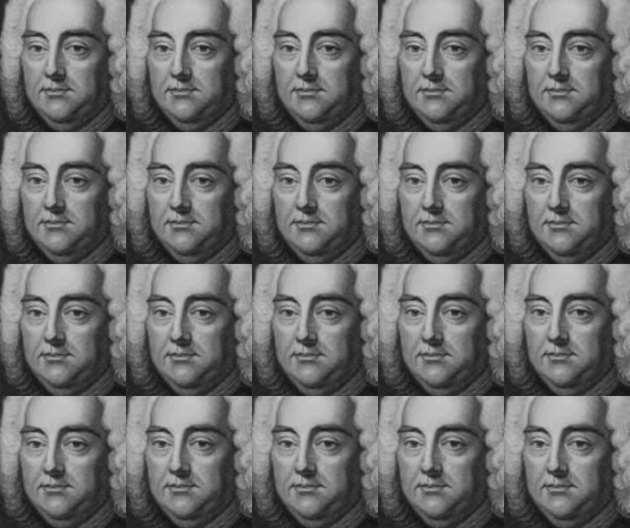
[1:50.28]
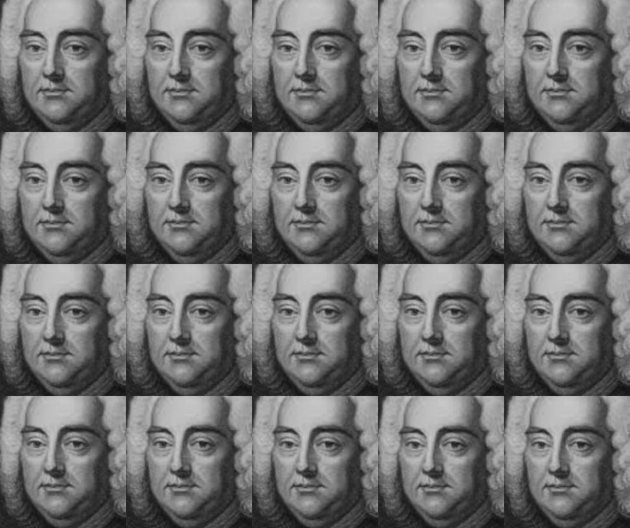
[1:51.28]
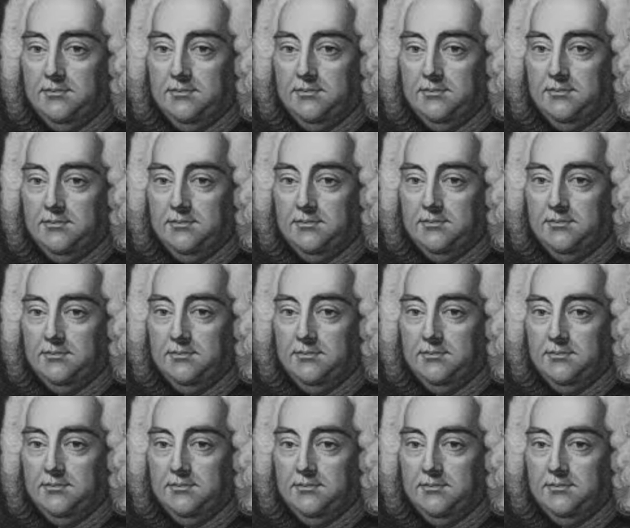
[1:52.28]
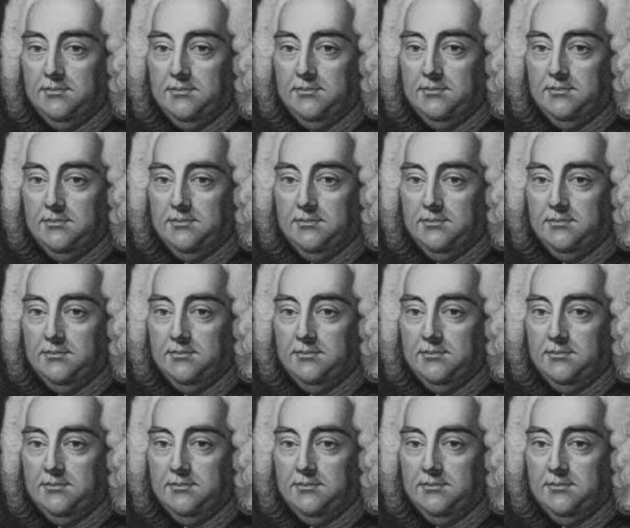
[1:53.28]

(silence)